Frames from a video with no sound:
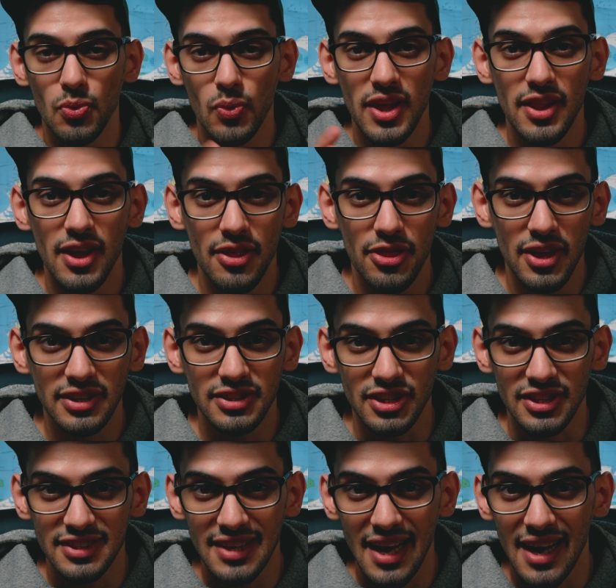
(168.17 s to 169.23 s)
the way that
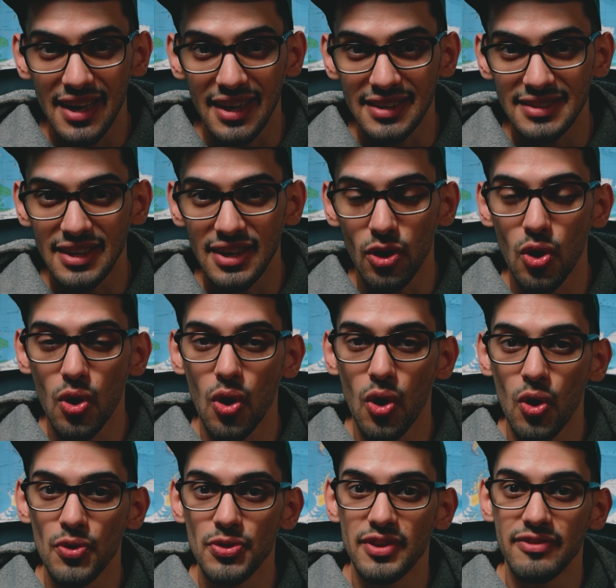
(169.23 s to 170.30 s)
things are stacked is that
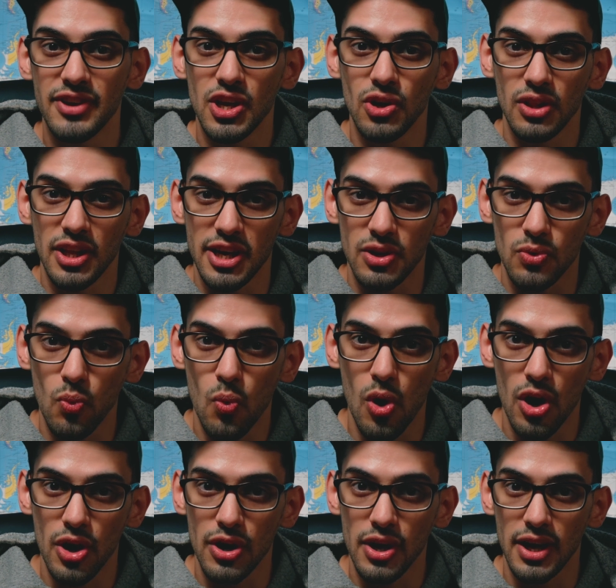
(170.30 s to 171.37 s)
on the video layer
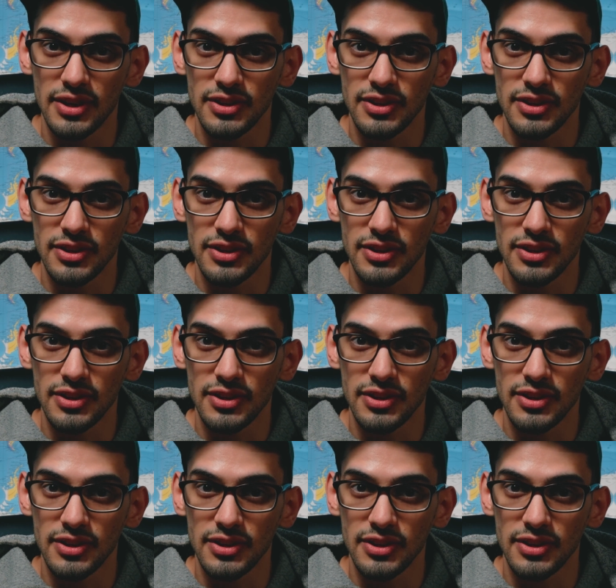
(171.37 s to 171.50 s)
one,